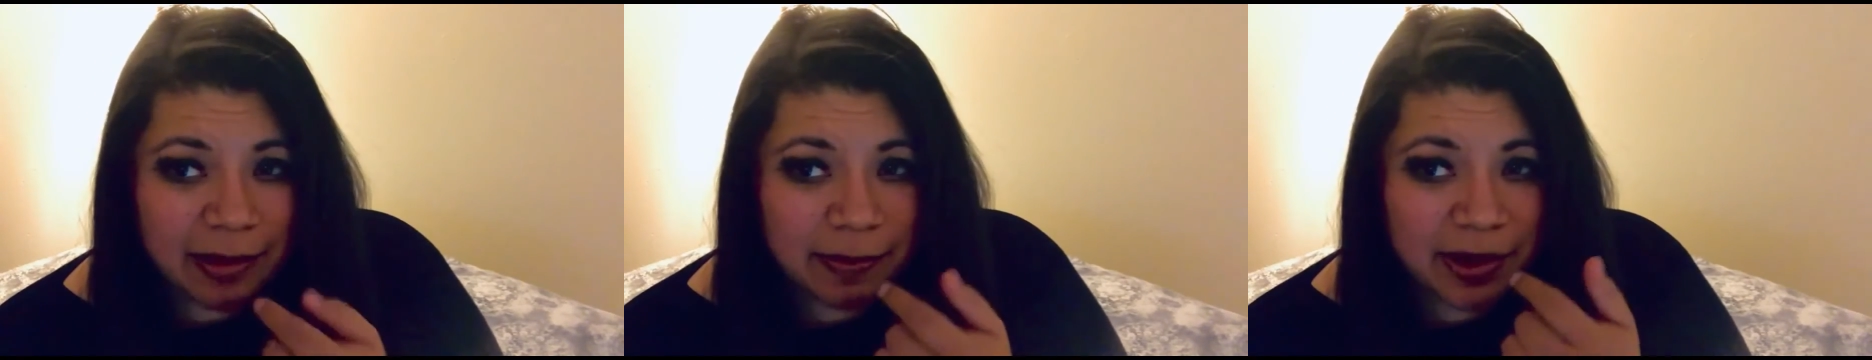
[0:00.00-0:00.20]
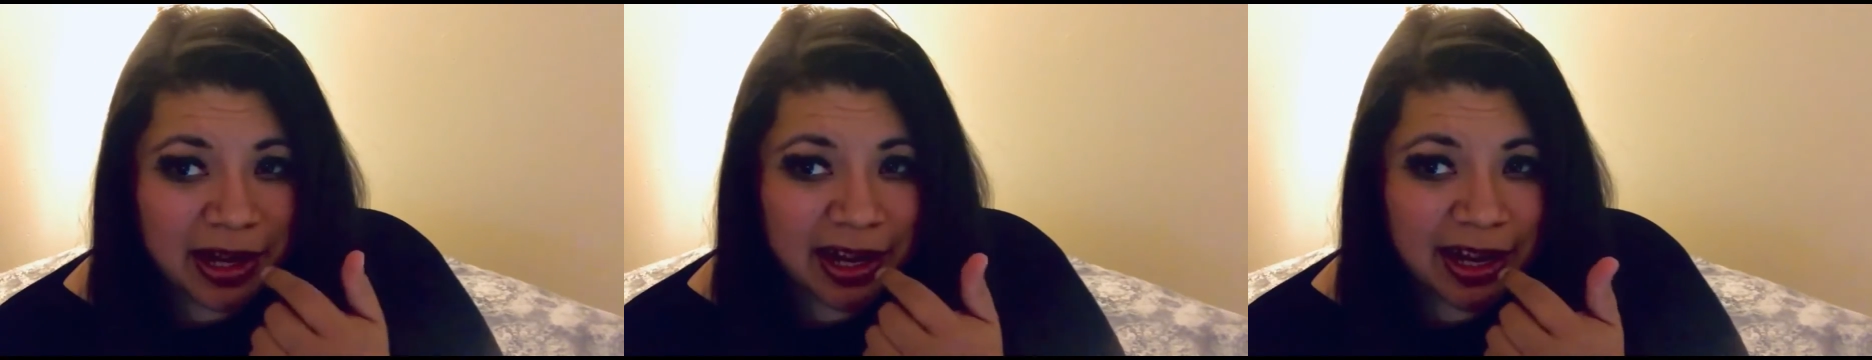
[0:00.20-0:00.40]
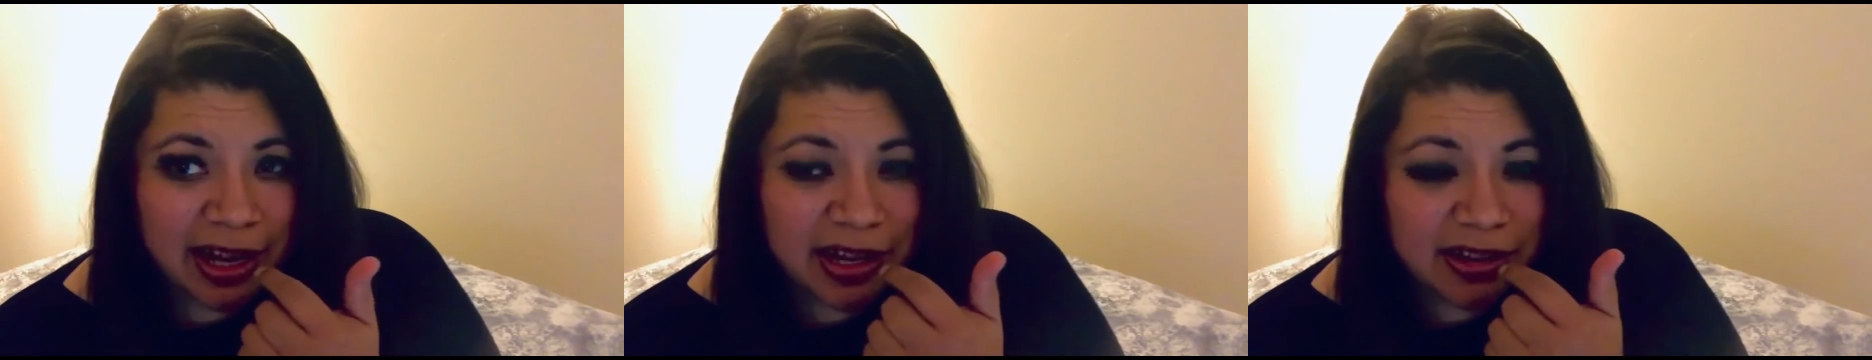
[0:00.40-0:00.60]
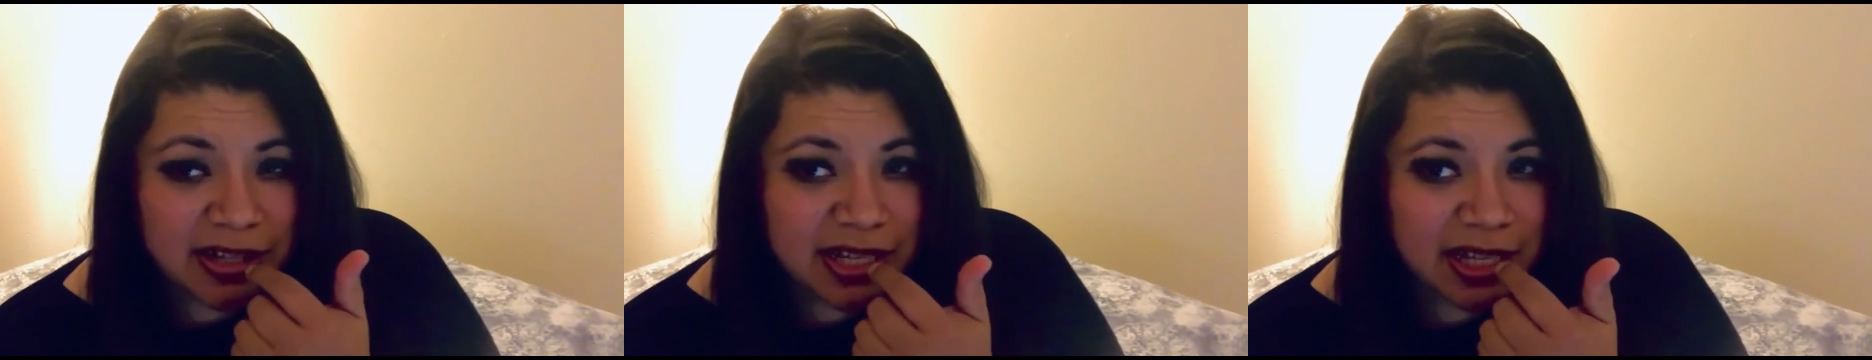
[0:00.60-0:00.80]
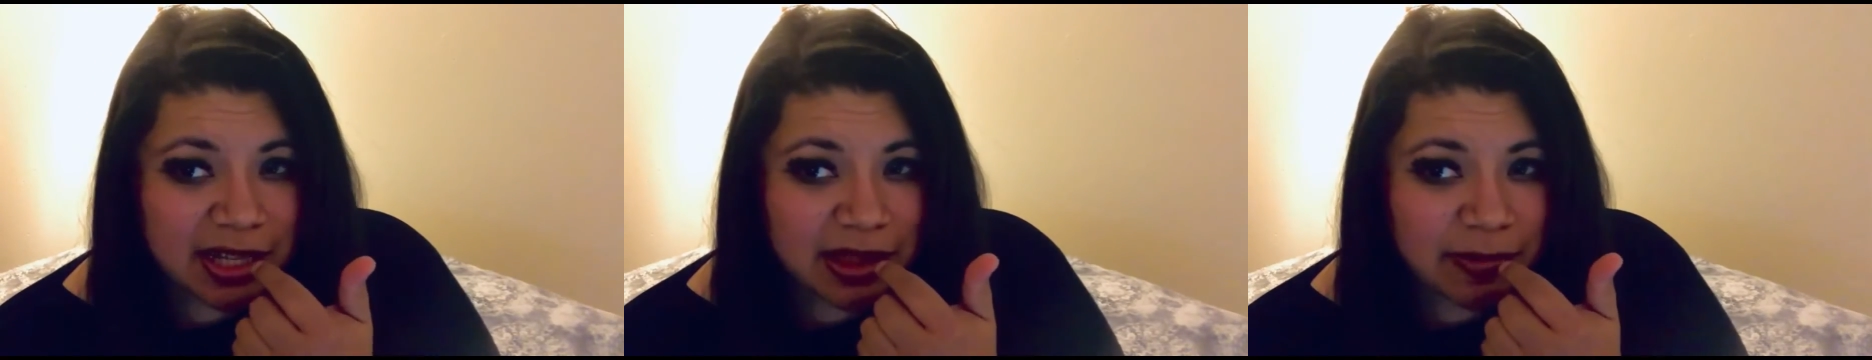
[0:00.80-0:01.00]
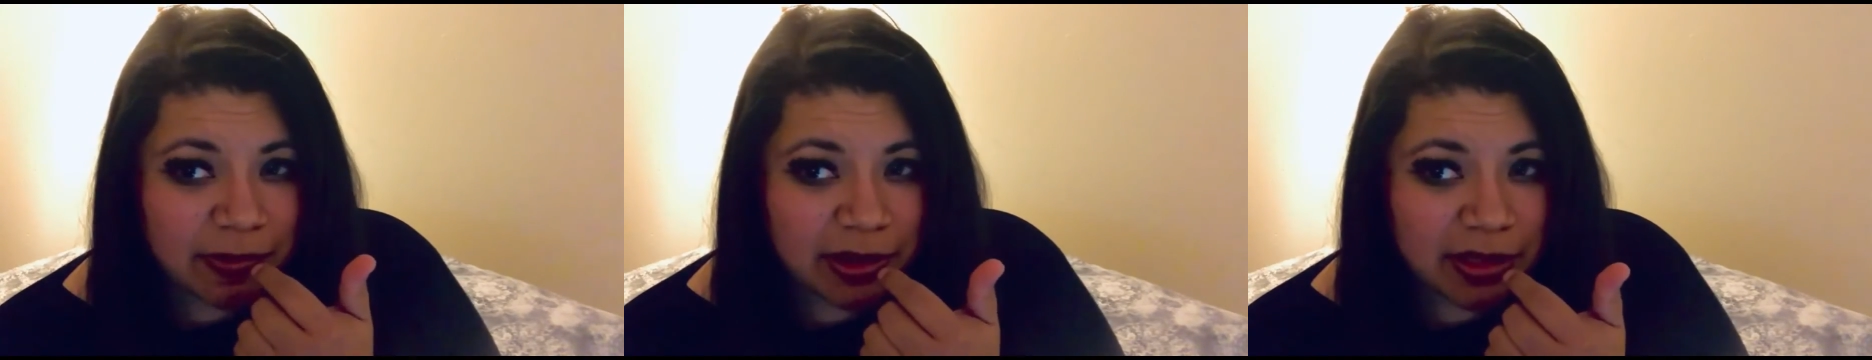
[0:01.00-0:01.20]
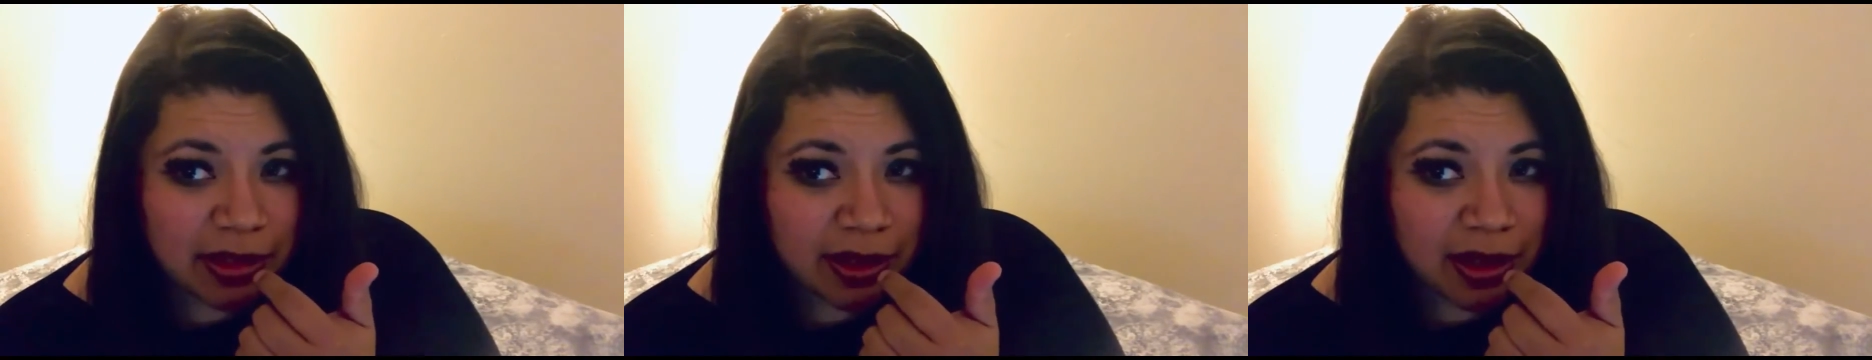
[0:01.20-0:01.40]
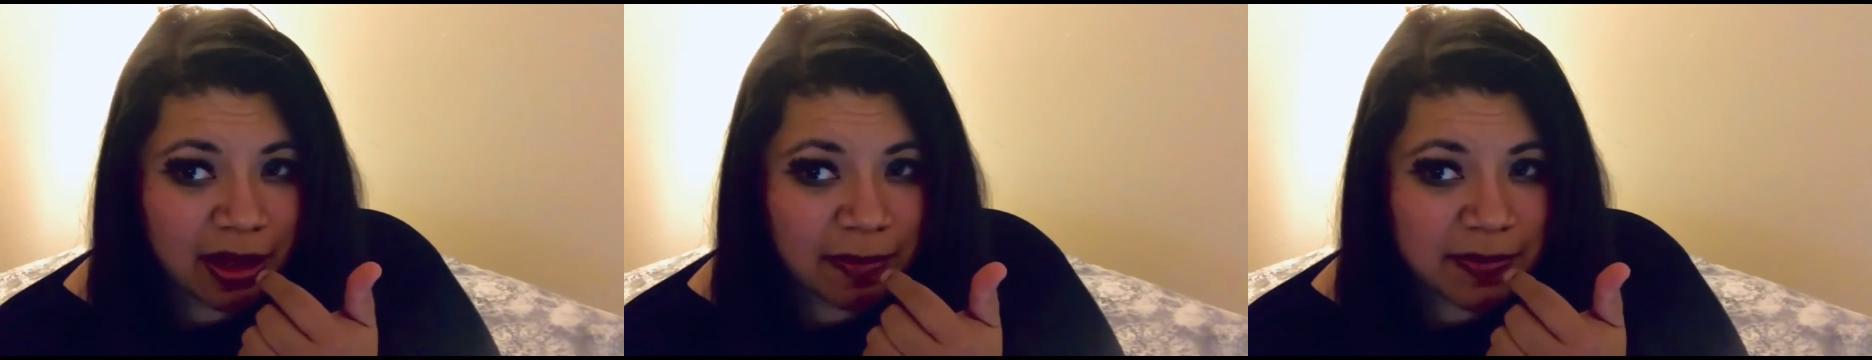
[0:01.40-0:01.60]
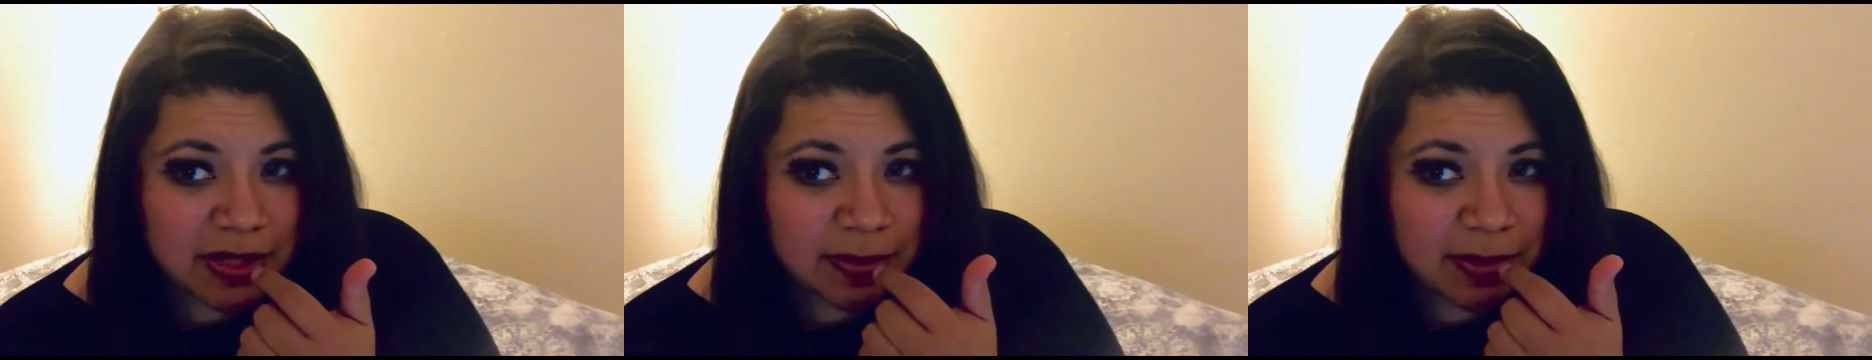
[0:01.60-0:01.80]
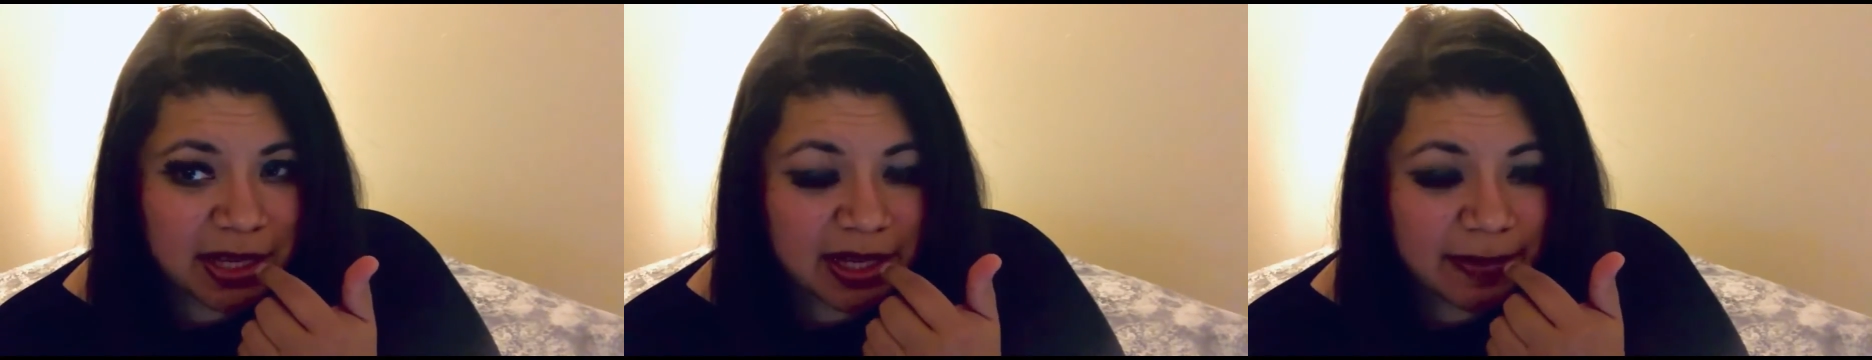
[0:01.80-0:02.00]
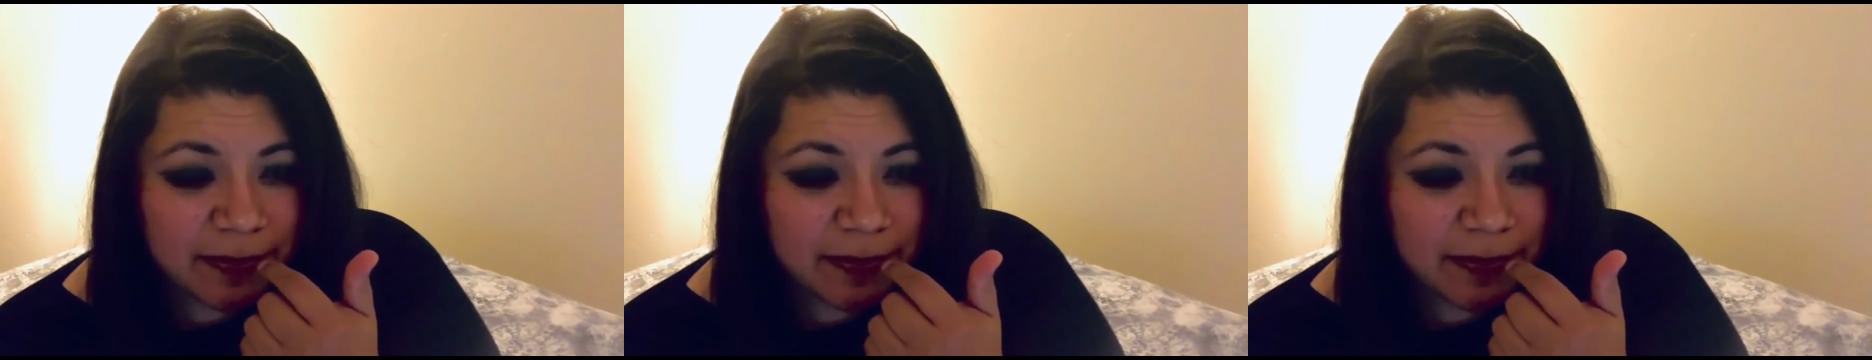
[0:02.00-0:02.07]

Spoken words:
behind your teeth where the gums meet,